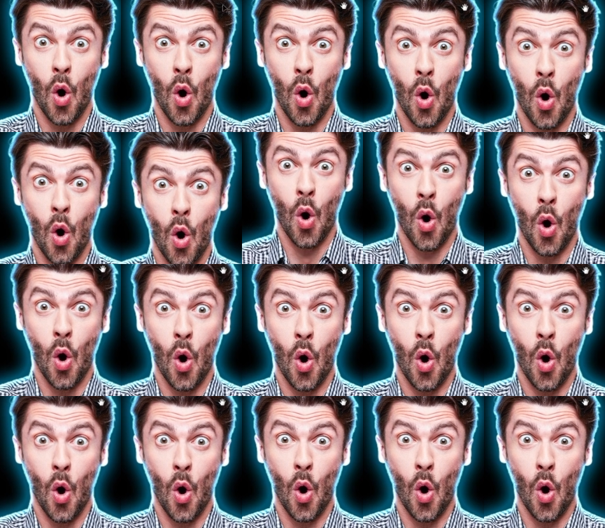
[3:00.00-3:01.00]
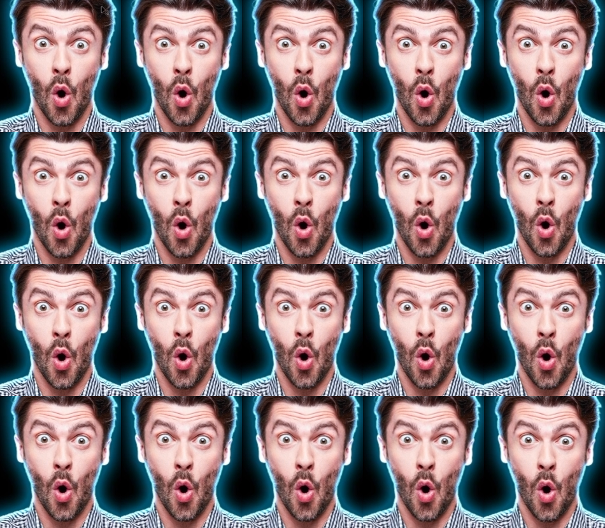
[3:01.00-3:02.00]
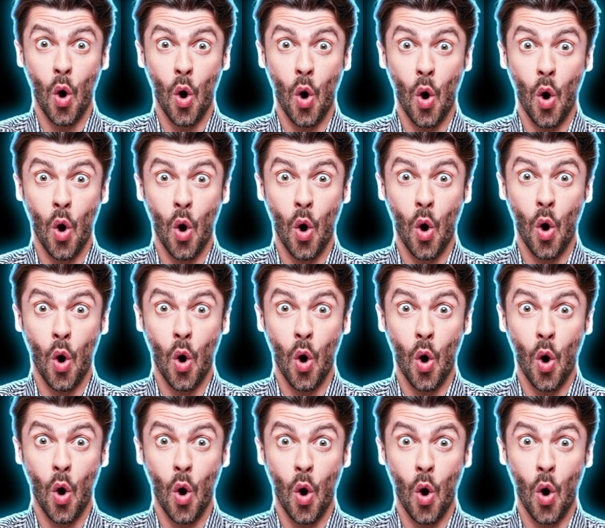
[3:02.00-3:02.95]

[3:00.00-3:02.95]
[no speech]